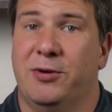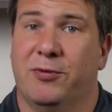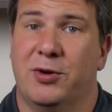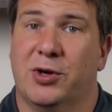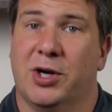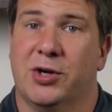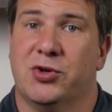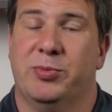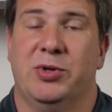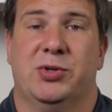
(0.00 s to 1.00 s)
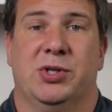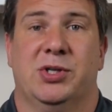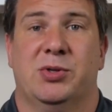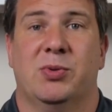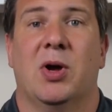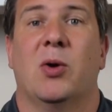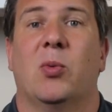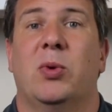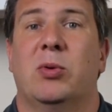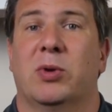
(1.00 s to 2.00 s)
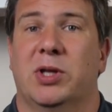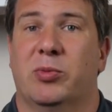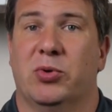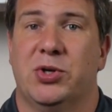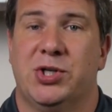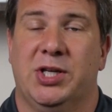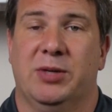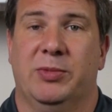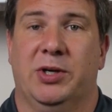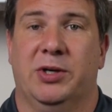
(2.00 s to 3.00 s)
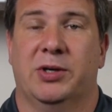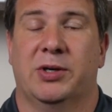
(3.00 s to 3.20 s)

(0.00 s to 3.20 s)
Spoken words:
you for your contributions. We really appreciate them here.